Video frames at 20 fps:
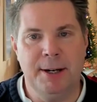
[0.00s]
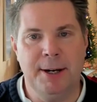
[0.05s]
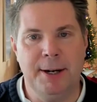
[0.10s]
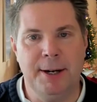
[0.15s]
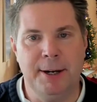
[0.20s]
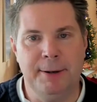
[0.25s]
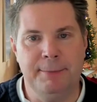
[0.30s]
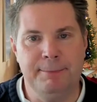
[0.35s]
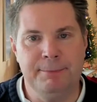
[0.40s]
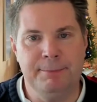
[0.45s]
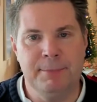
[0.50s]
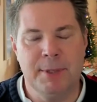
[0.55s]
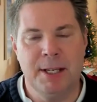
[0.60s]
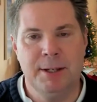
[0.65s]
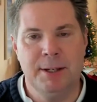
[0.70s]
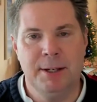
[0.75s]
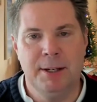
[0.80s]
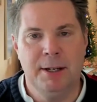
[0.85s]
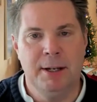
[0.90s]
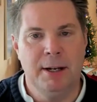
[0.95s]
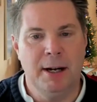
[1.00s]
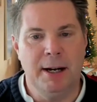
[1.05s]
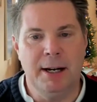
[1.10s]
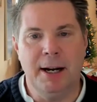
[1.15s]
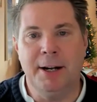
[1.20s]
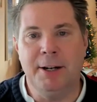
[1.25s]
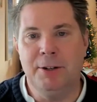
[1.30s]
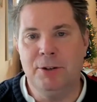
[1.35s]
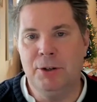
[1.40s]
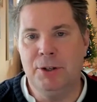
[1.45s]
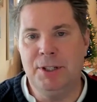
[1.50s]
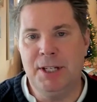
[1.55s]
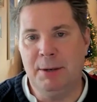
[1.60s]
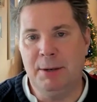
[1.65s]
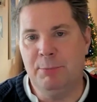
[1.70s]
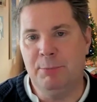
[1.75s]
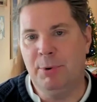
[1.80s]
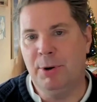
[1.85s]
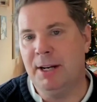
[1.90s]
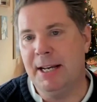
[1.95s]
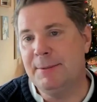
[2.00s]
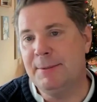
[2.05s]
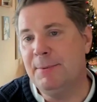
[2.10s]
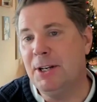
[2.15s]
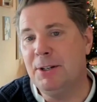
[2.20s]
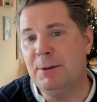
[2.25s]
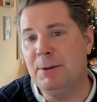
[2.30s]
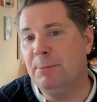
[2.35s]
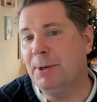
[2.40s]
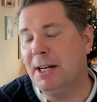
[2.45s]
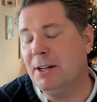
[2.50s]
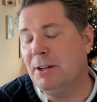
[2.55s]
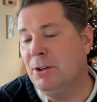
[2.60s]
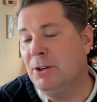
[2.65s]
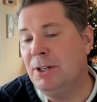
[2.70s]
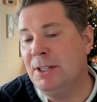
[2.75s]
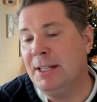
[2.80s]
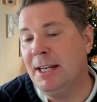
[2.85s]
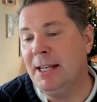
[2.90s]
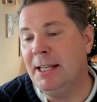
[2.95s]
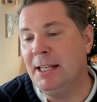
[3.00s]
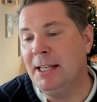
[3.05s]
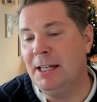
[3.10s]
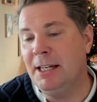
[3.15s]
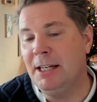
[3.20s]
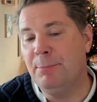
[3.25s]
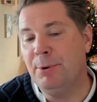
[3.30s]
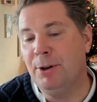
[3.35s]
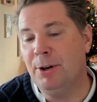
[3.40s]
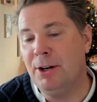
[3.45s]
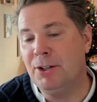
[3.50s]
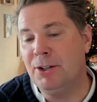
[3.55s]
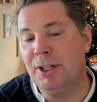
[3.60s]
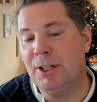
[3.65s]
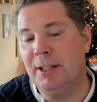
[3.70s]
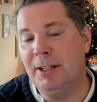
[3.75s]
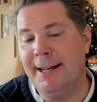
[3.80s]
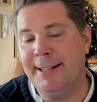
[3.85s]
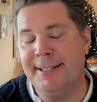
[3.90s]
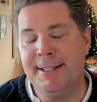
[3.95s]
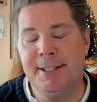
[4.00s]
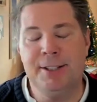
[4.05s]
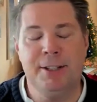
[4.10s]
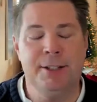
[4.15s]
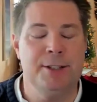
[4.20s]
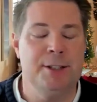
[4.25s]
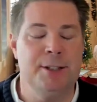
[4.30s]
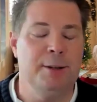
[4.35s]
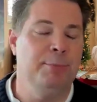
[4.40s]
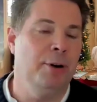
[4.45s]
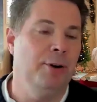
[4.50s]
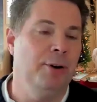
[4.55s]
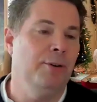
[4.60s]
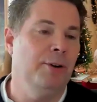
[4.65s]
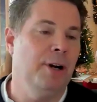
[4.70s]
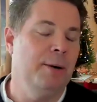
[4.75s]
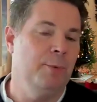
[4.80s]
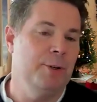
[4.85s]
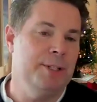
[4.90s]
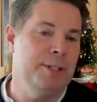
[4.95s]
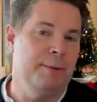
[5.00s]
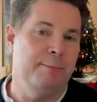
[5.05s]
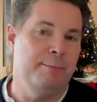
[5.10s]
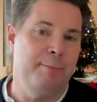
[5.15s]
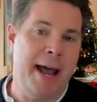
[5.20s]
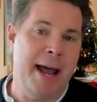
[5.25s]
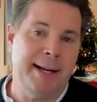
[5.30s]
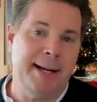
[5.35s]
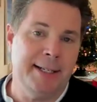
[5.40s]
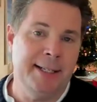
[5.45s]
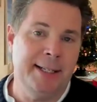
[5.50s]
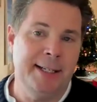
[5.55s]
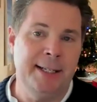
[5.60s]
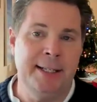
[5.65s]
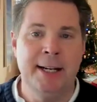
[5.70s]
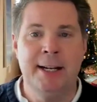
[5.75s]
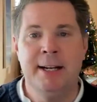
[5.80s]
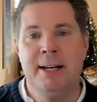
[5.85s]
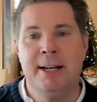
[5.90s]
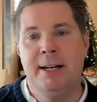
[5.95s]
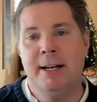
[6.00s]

I could take broadcast management, but I couldn't take any of the production classes because the program was impacted.